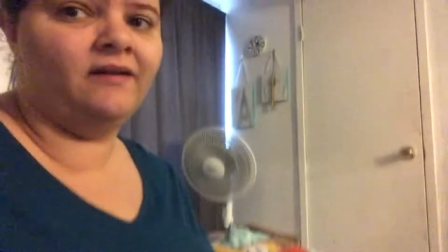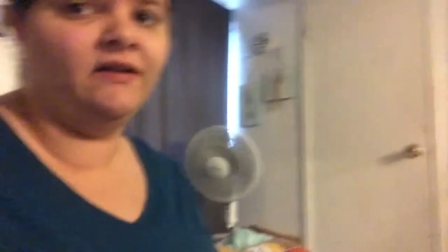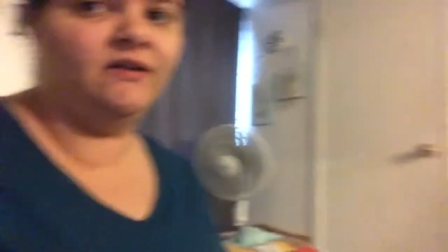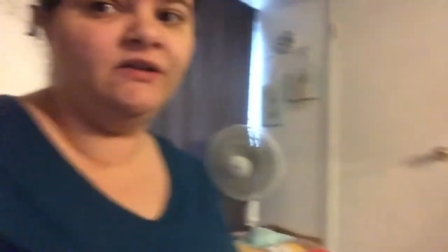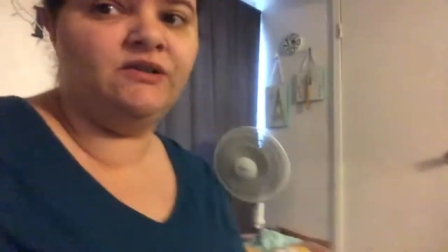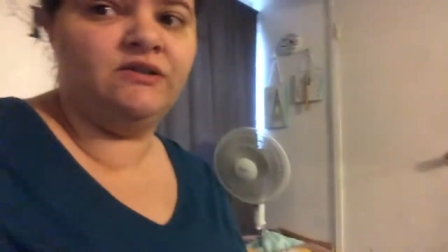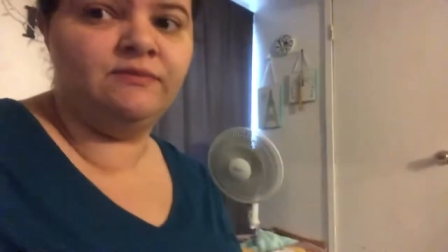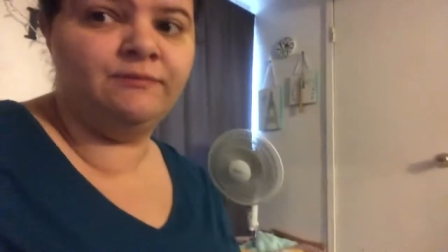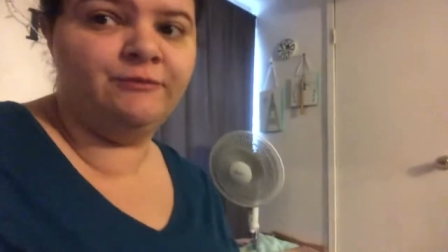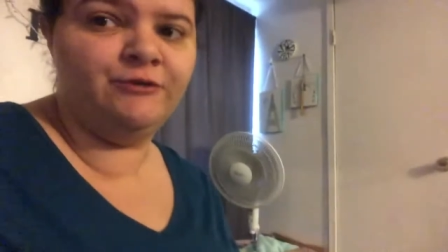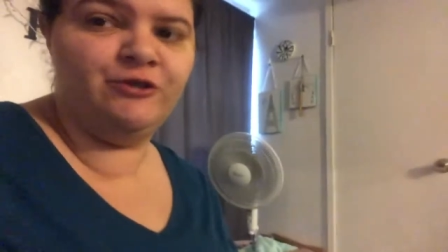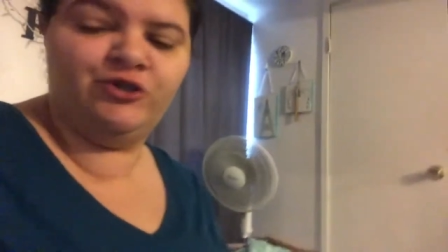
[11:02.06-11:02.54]
I gotta
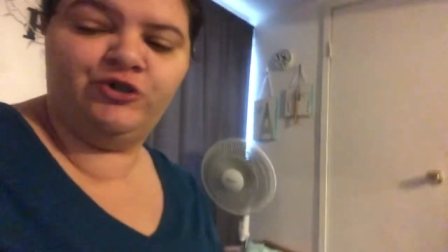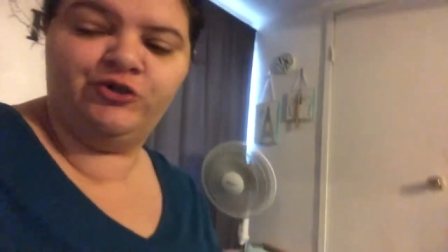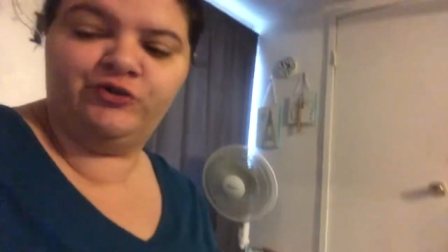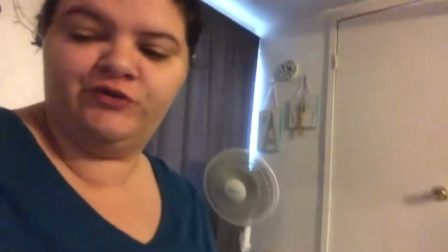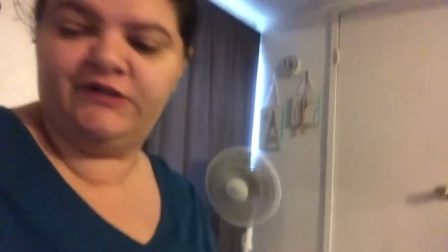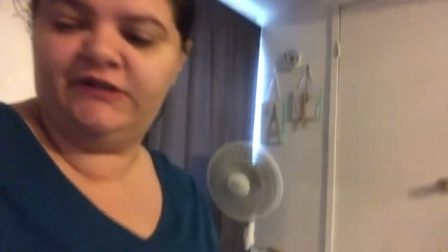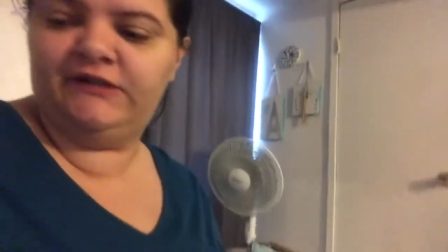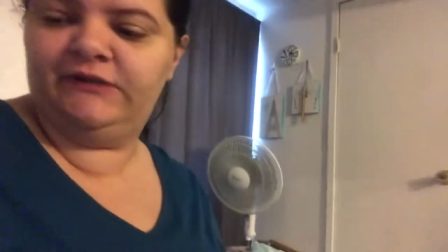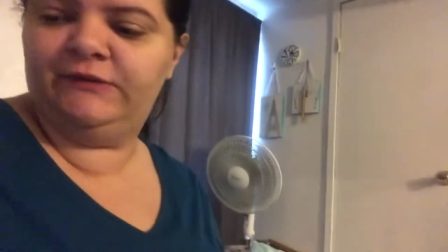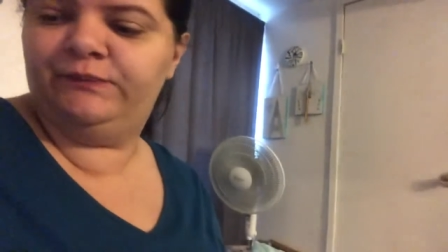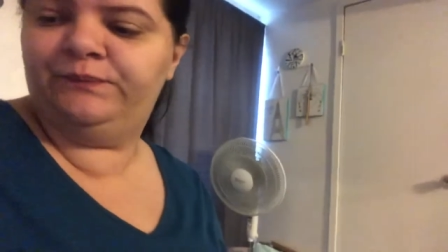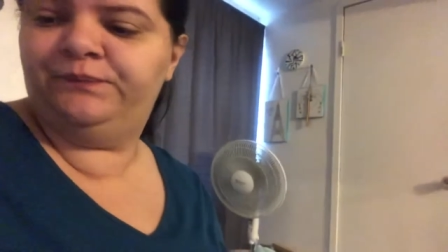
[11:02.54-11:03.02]
do is put
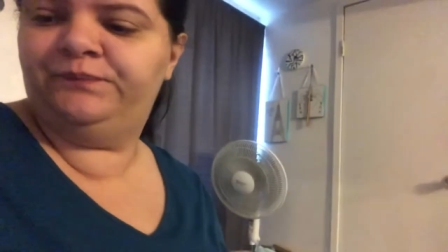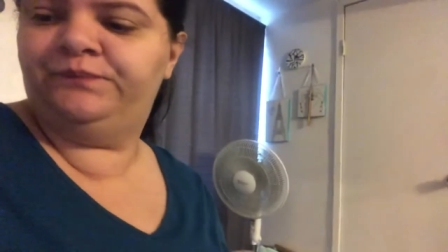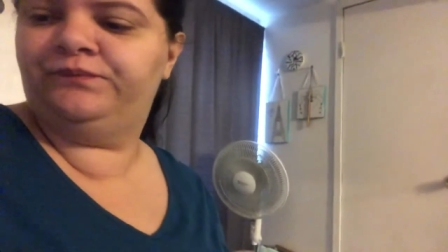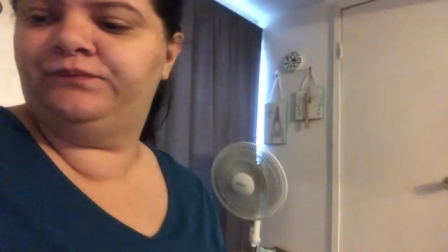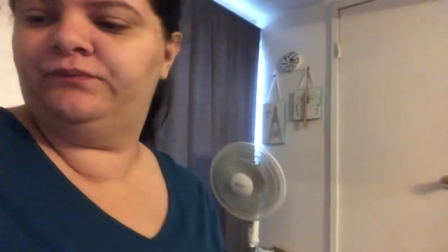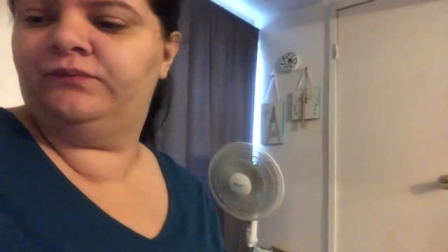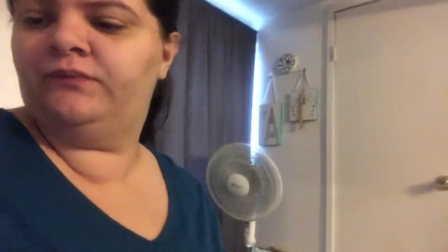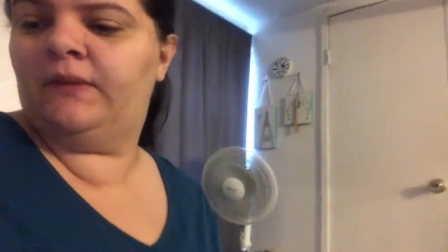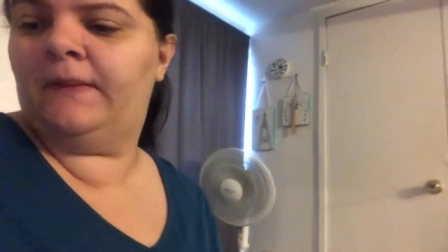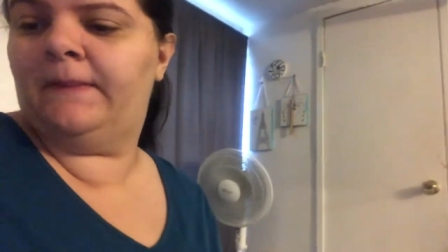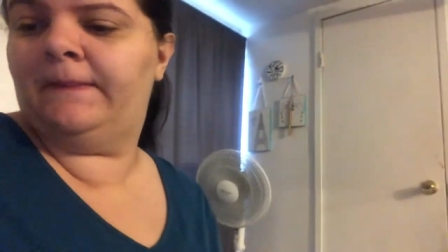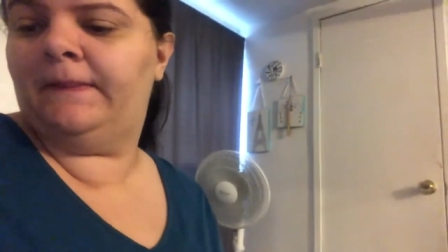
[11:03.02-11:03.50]
shoes on.
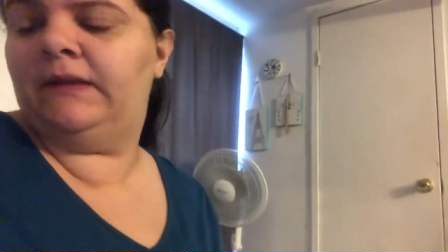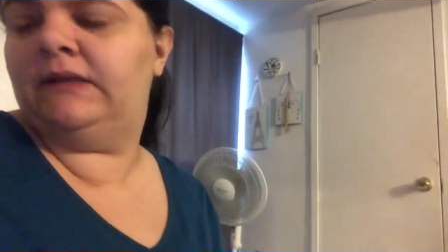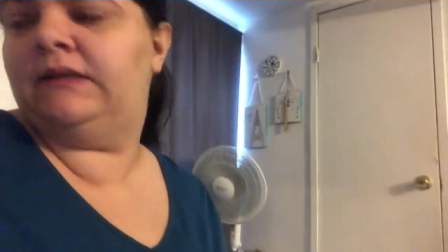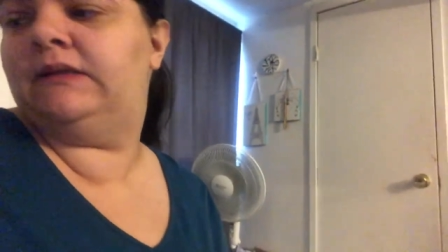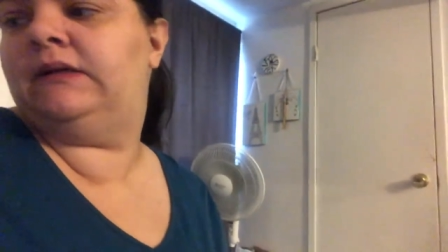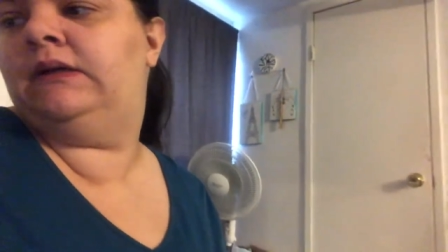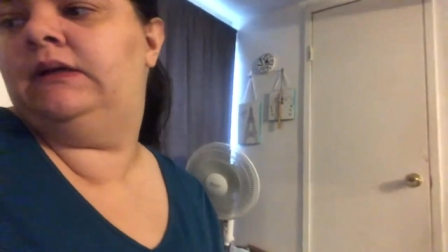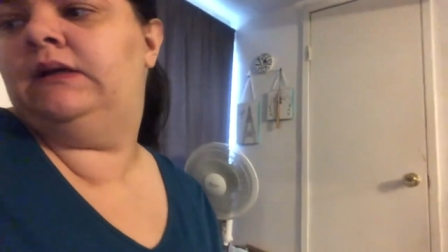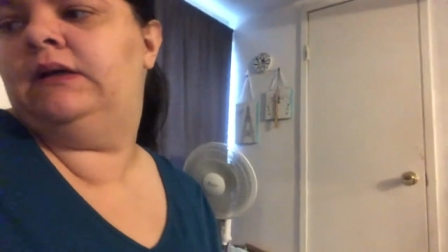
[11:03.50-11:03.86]
But